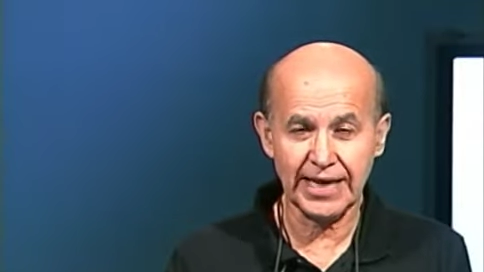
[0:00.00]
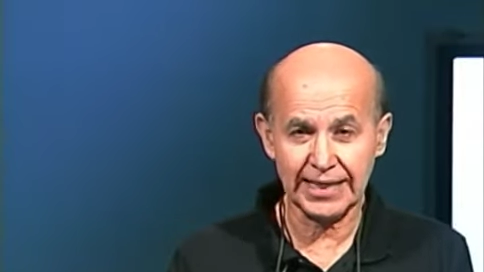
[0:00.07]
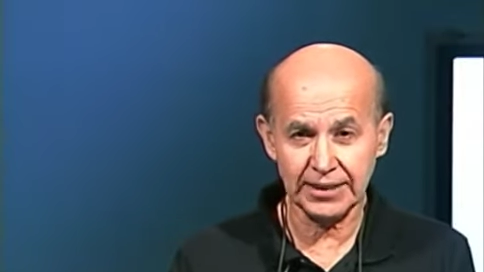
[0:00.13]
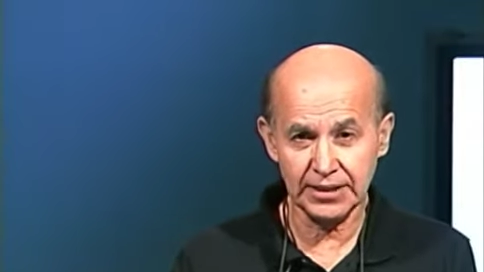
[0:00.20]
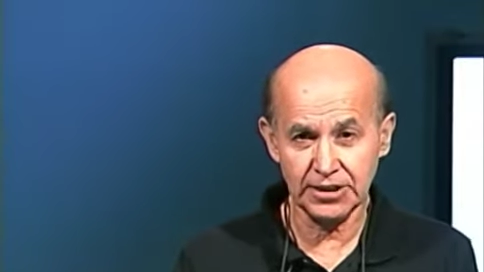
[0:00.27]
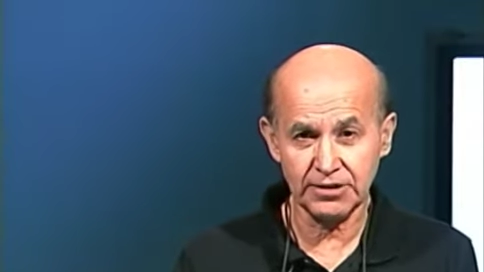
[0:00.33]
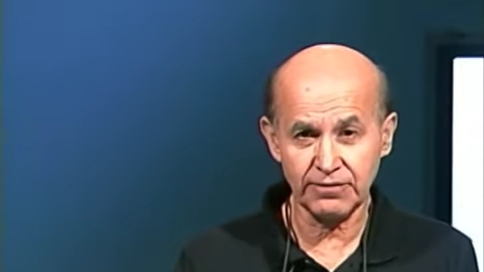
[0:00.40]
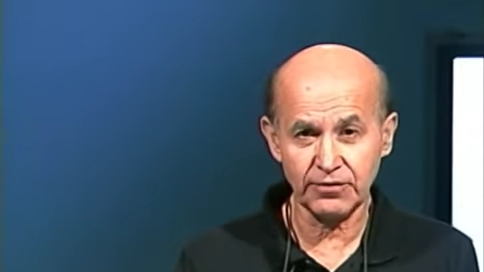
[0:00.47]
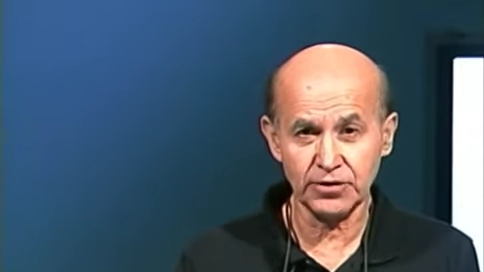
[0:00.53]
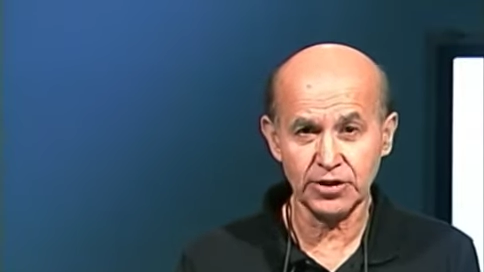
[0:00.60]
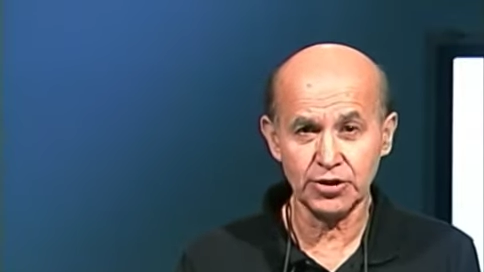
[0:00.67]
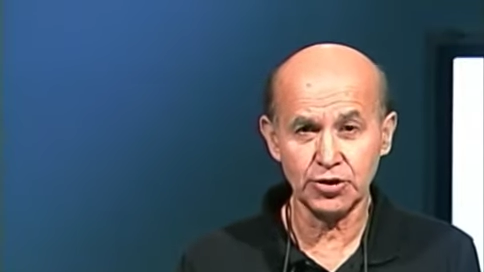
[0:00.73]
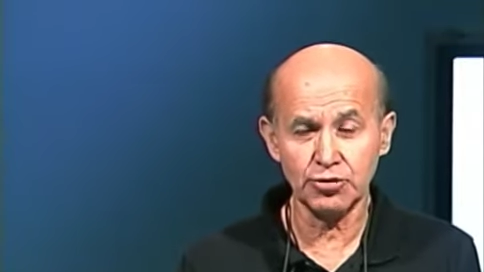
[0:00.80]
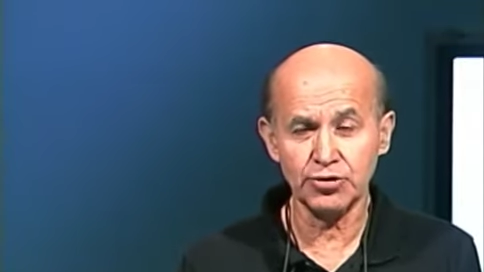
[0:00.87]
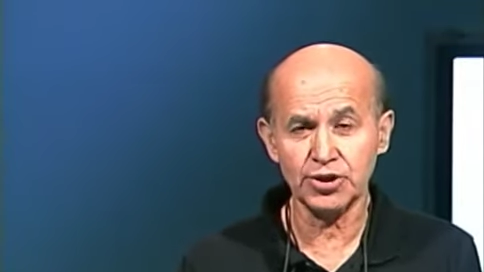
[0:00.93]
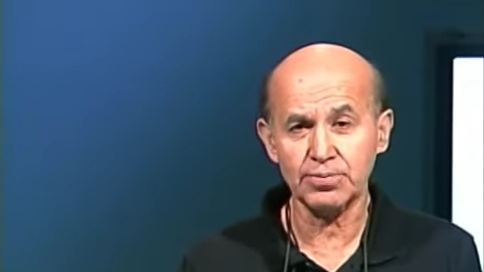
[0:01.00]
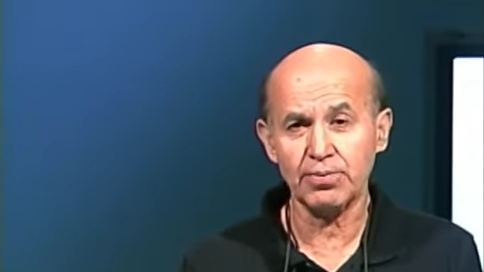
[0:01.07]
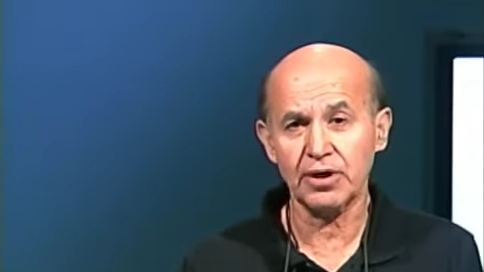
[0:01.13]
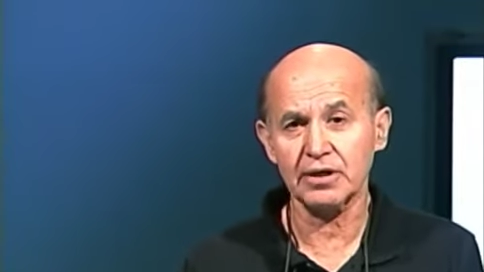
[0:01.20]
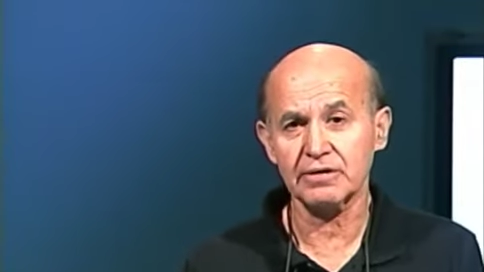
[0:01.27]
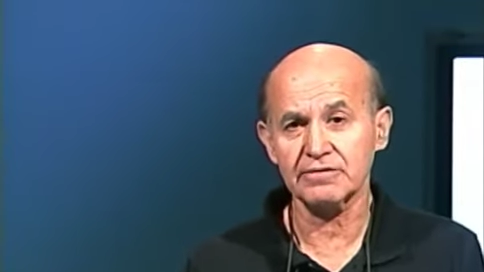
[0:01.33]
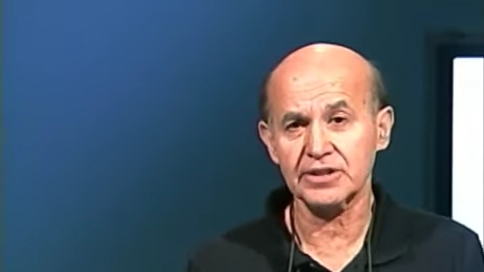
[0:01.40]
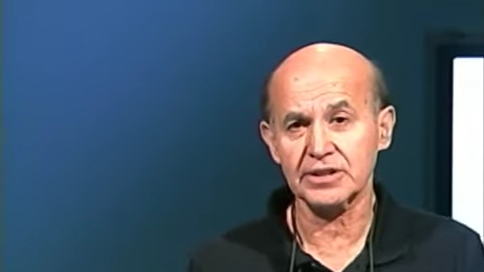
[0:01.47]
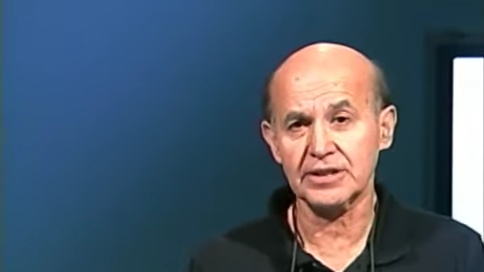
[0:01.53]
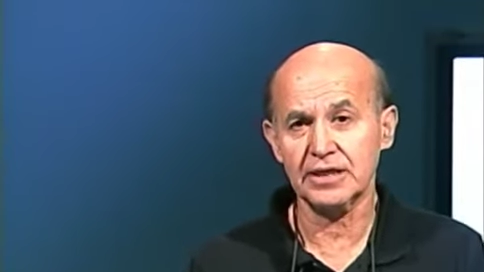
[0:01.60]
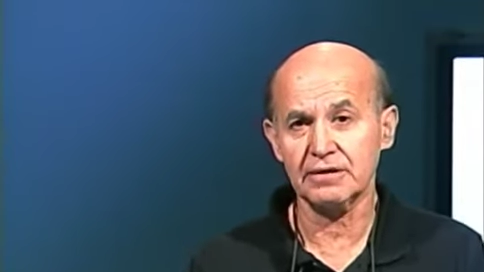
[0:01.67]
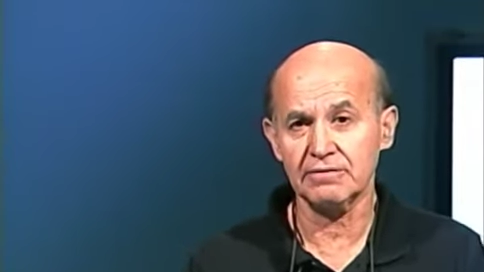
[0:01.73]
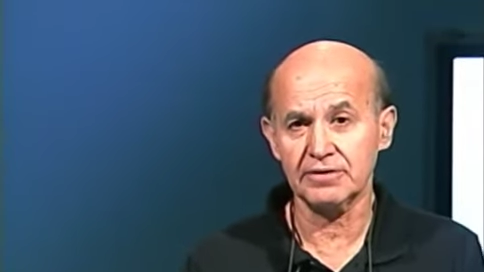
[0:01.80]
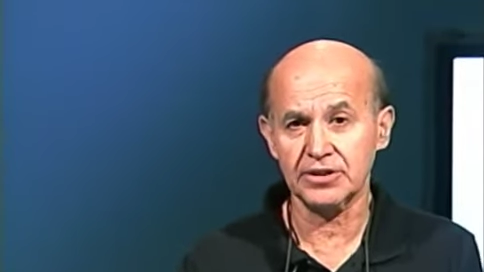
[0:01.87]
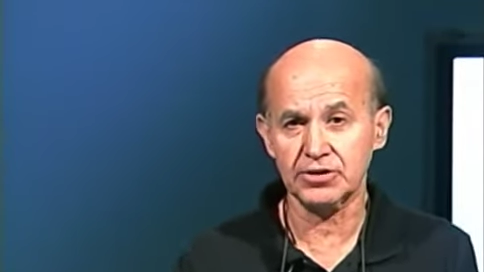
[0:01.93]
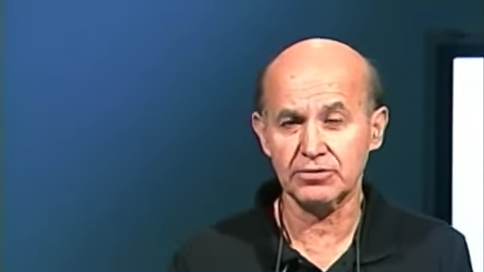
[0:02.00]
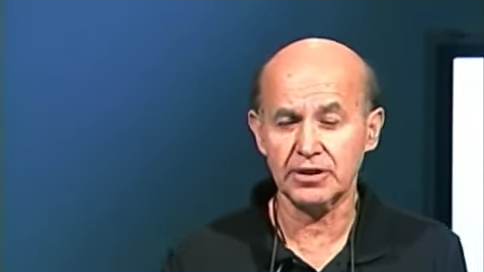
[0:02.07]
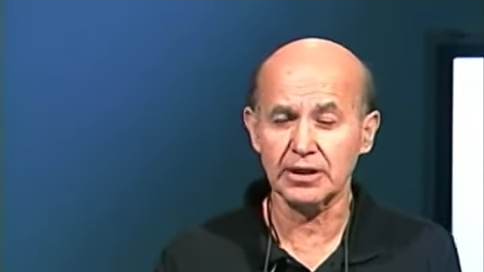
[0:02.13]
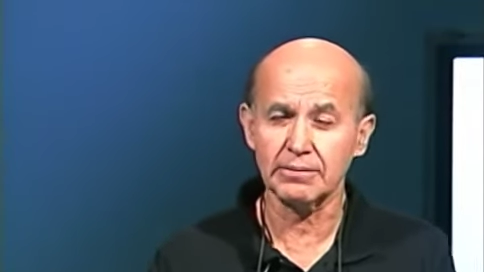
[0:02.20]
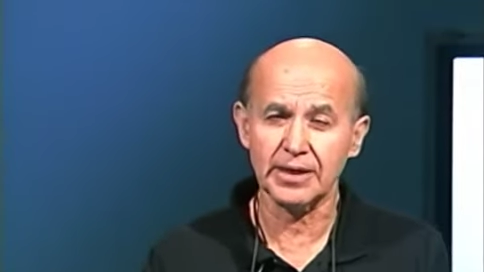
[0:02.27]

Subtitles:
at least for the Jewish part of the state of Israel.